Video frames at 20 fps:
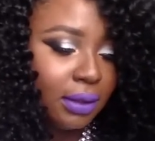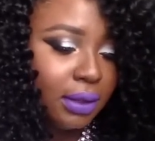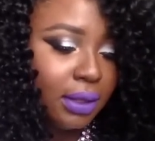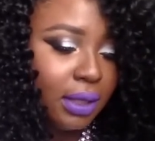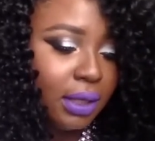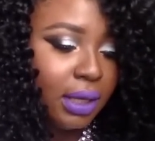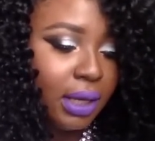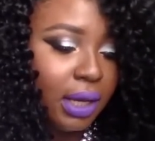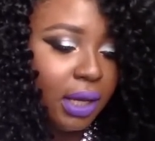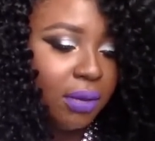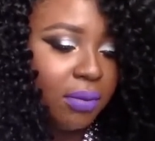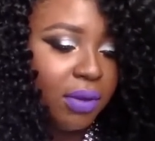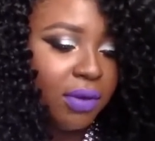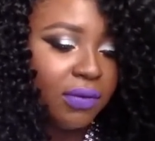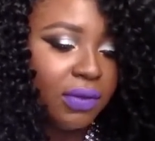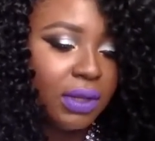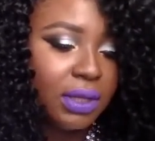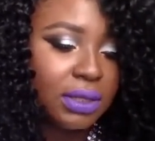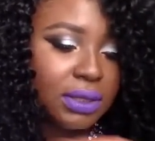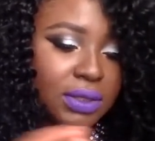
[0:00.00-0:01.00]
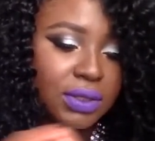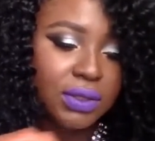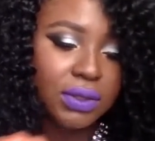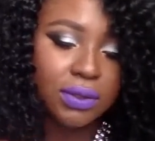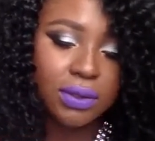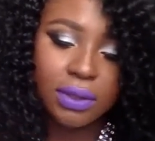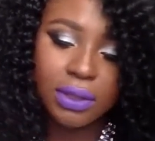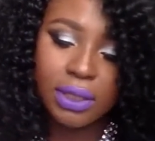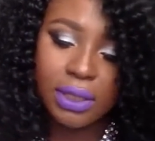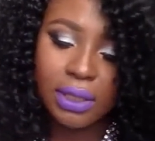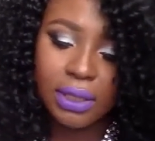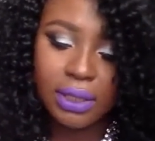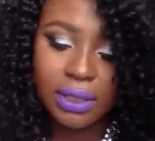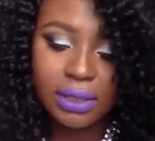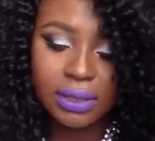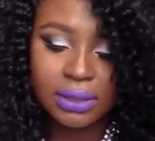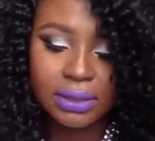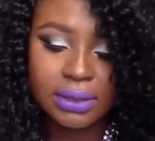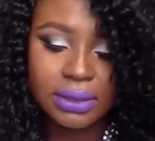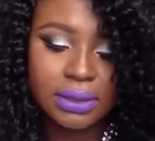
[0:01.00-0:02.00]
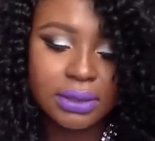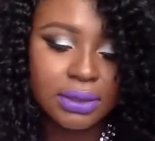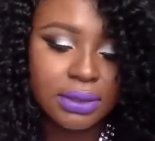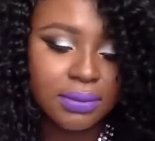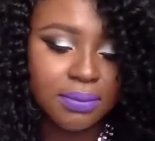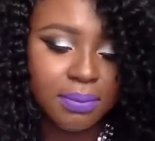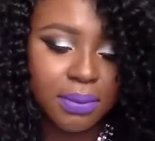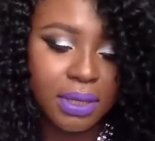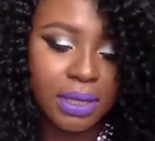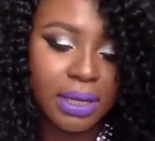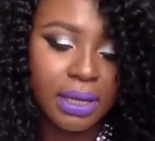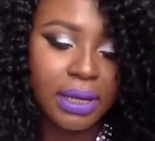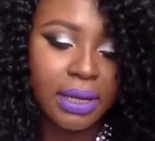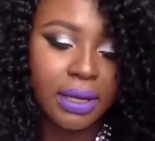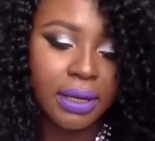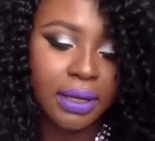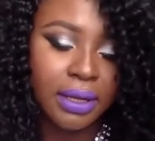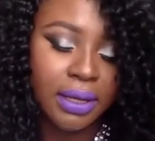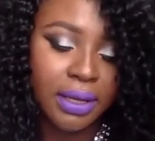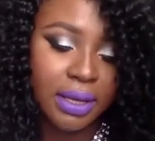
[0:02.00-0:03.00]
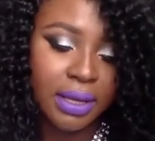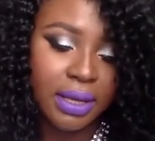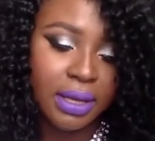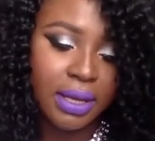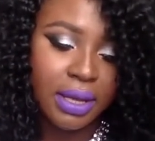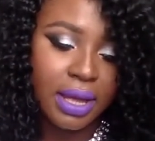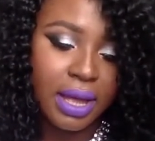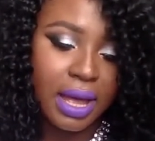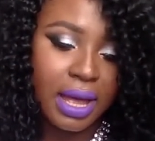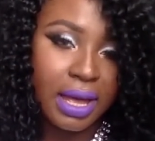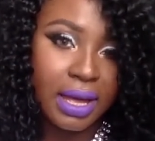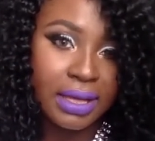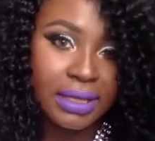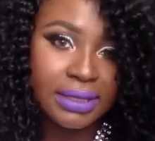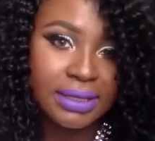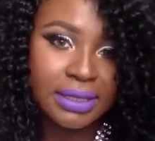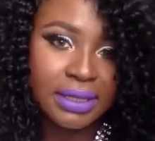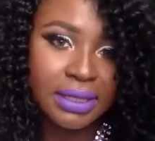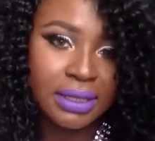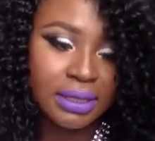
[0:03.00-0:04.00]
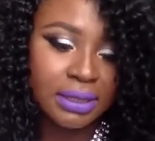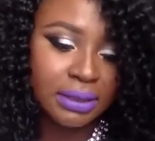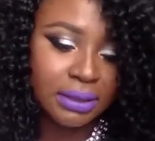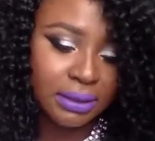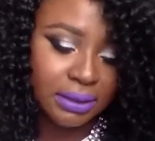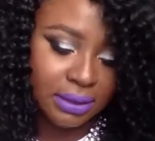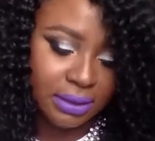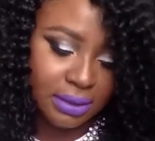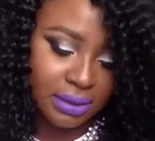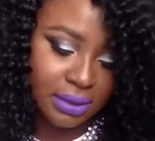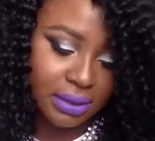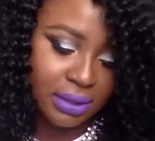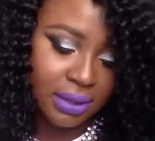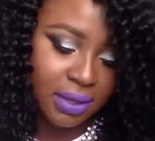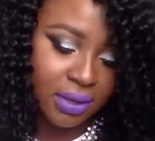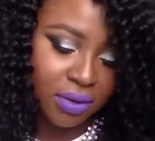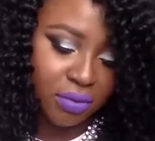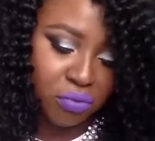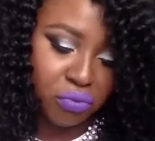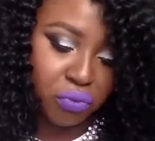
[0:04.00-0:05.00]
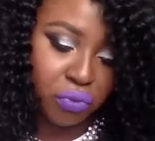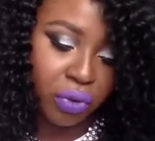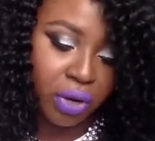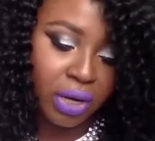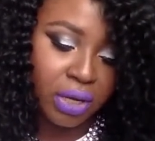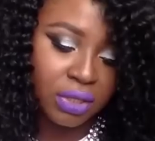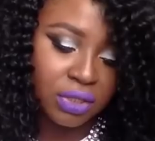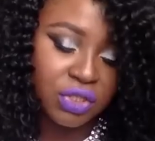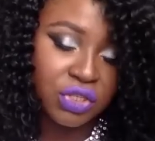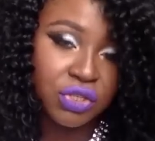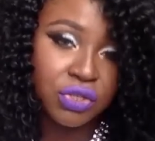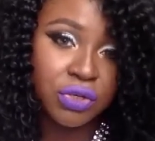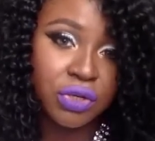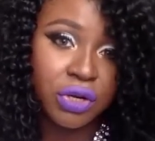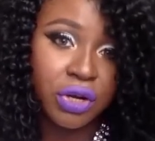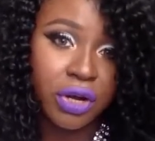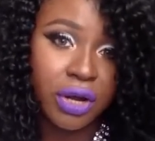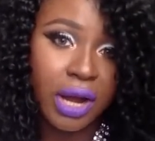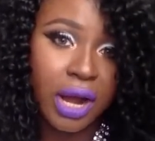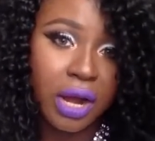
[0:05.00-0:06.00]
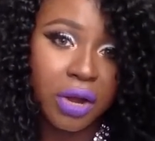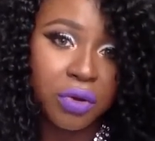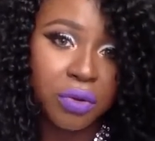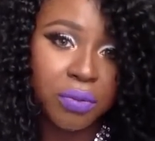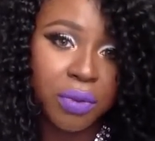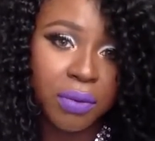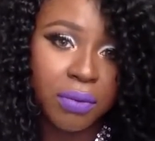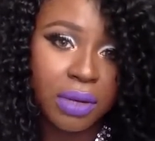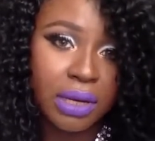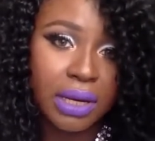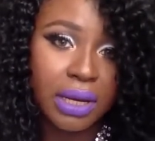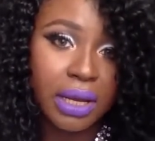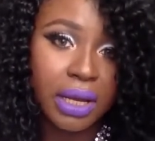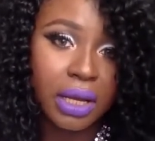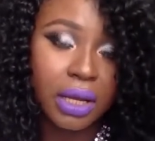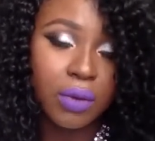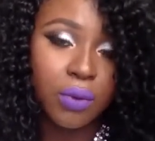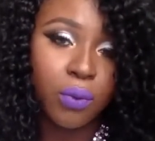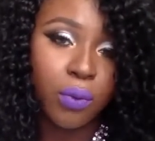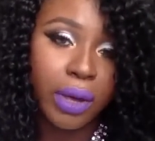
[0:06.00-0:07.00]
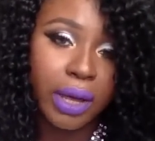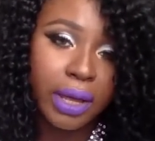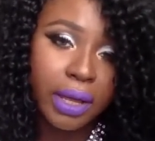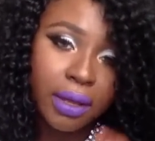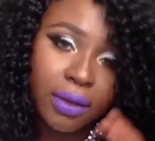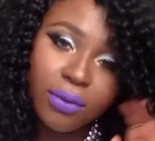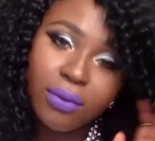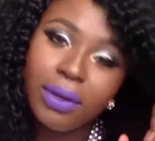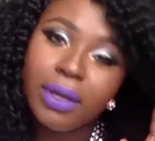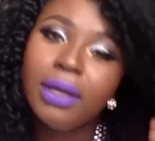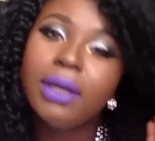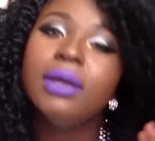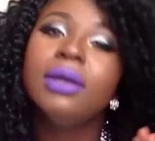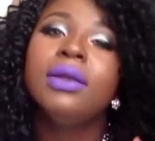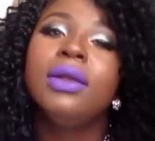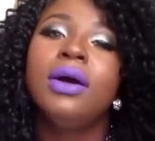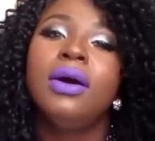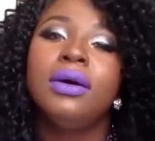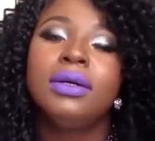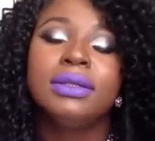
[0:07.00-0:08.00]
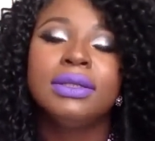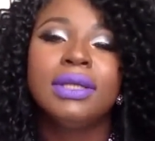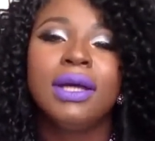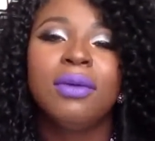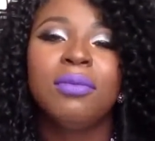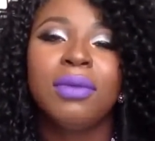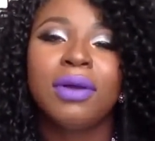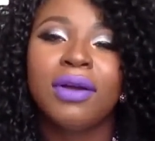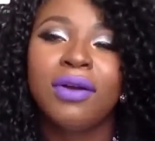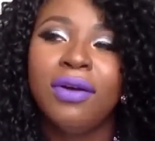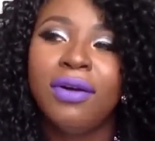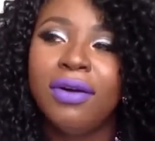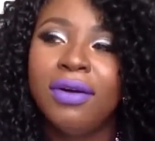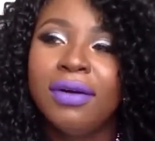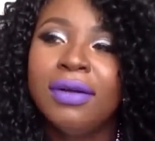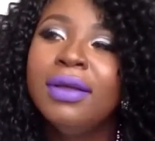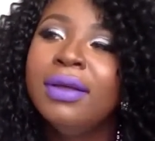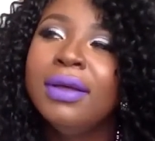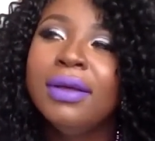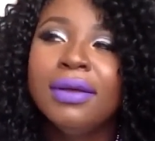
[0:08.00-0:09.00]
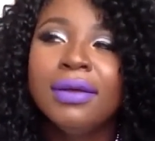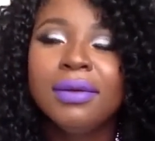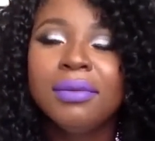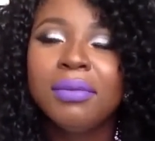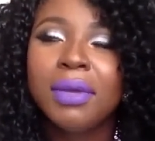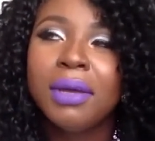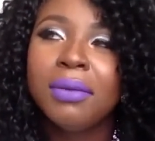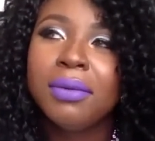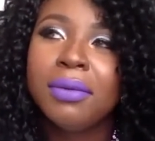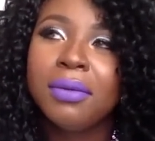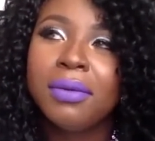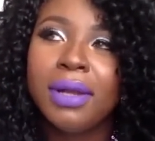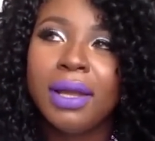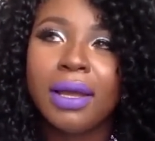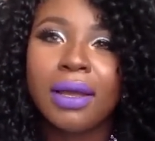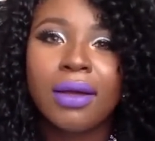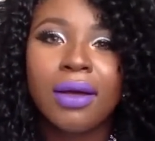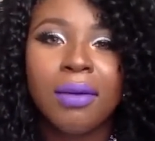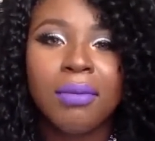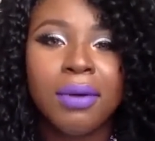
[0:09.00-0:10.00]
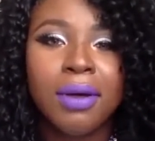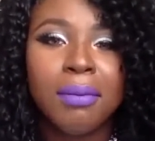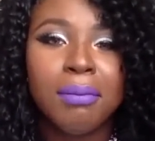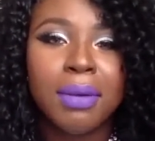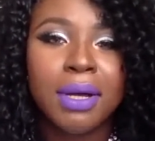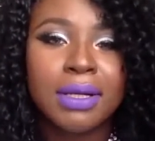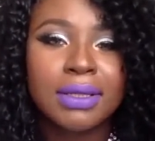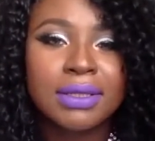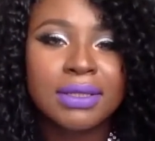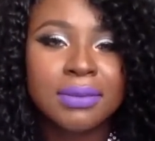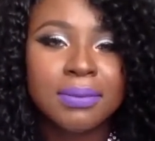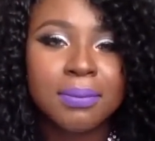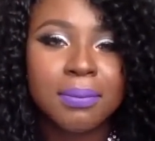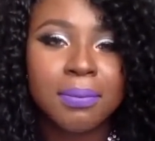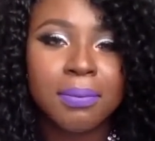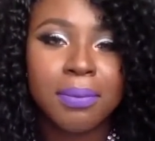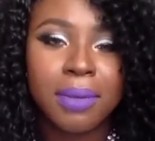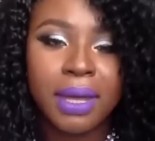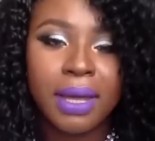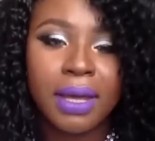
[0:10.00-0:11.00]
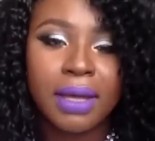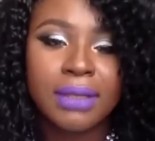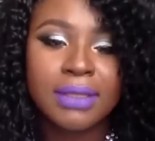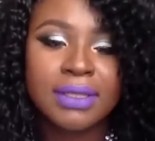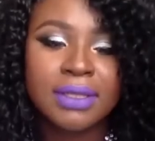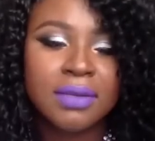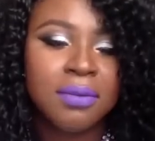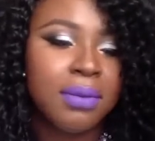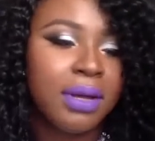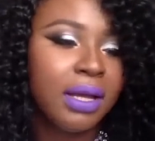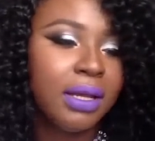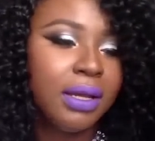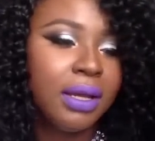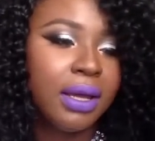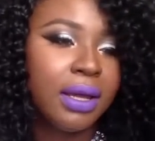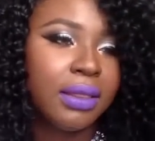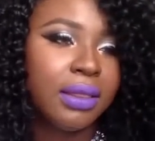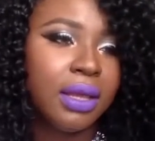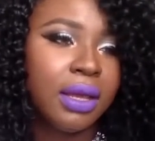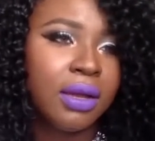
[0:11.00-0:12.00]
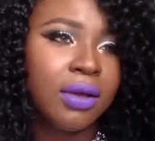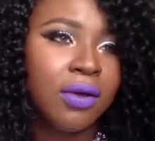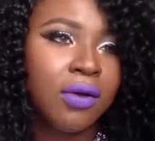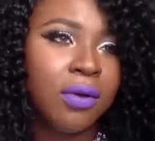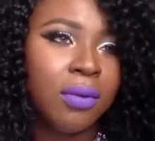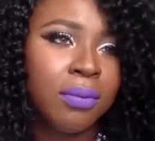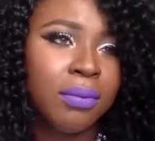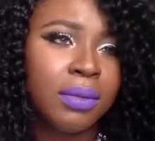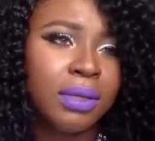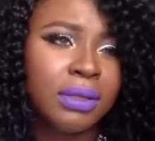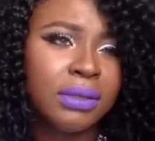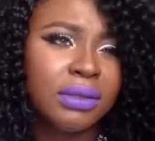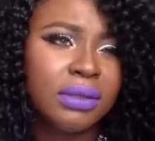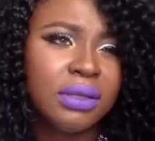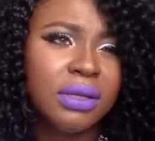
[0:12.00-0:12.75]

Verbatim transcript: the name of this unit is by Isis Brown Sugar. I remember like way, way long time ago, maybe like a couple of months back, somebody had their comment